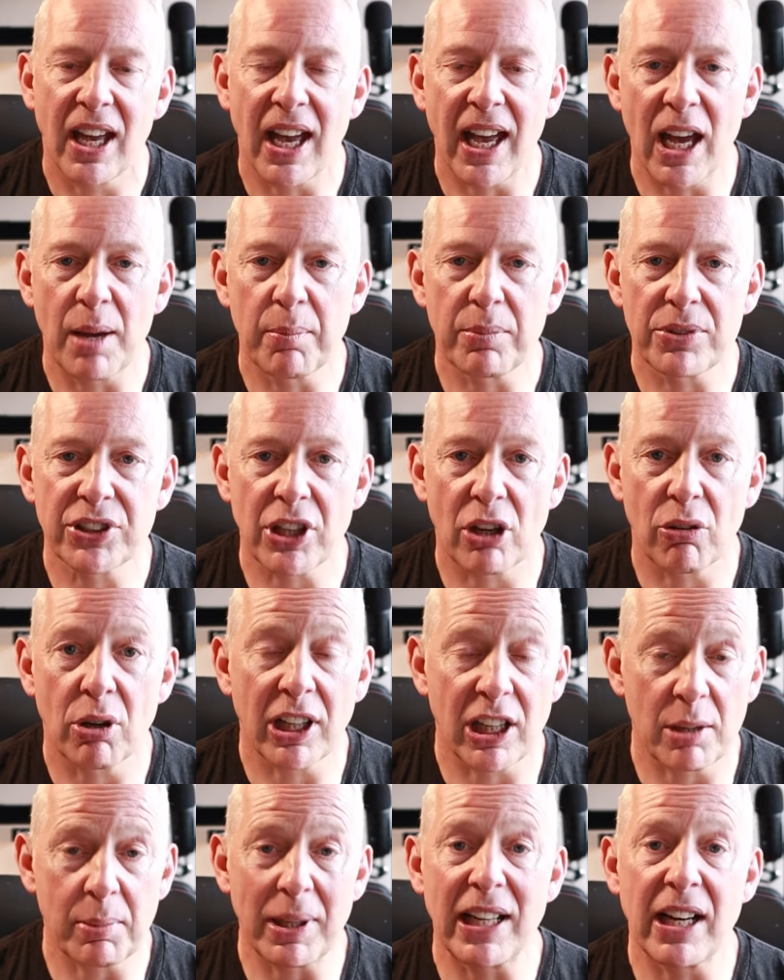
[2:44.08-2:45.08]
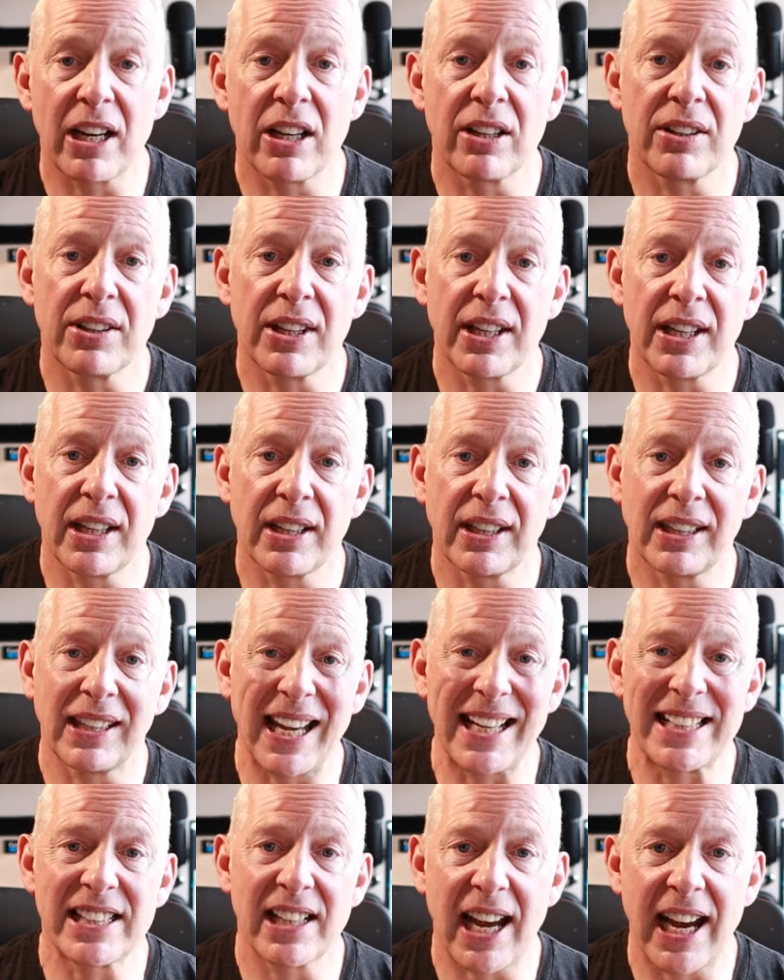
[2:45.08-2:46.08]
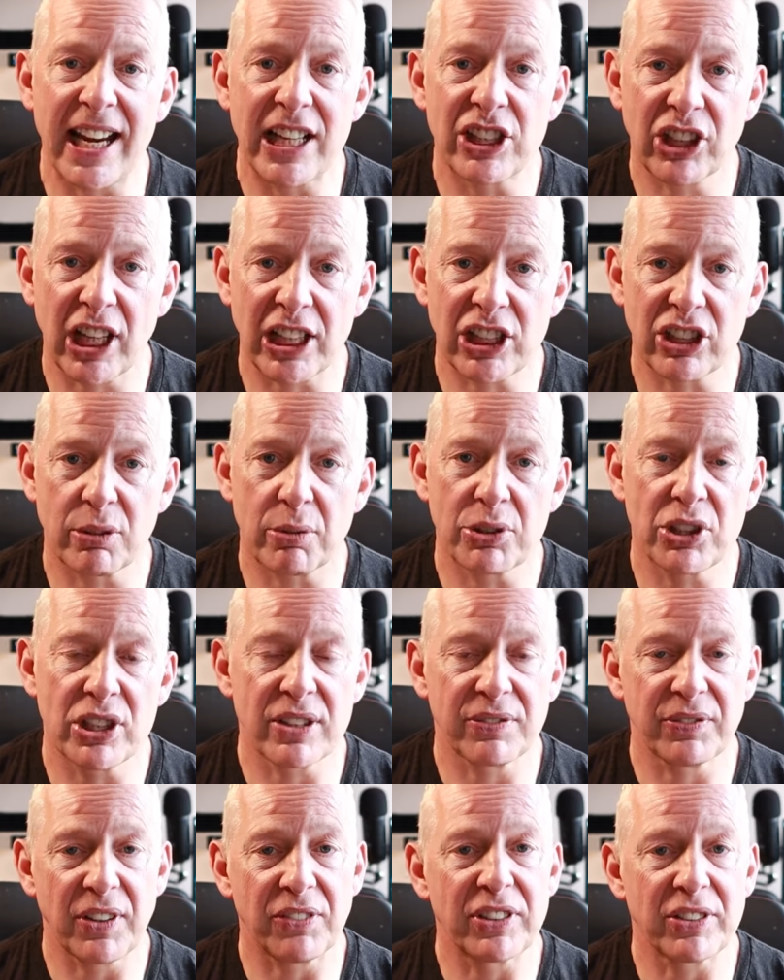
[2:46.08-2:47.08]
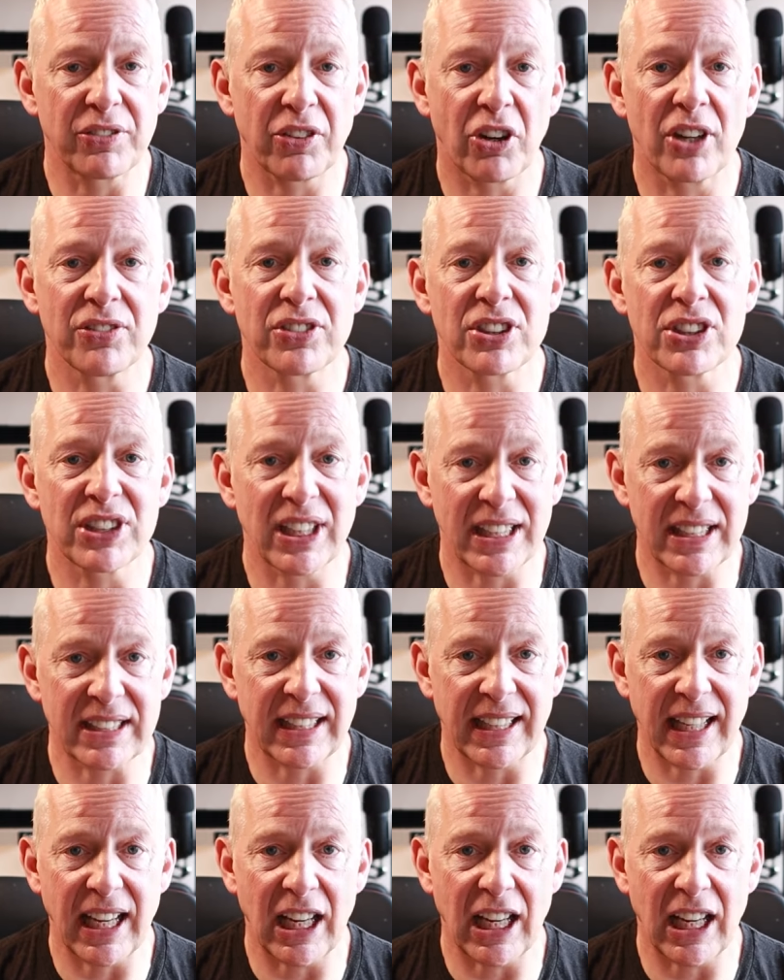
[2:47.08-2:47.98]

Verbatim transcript: Um, so I'm going to be in a, the later age category, which is a 55 to 60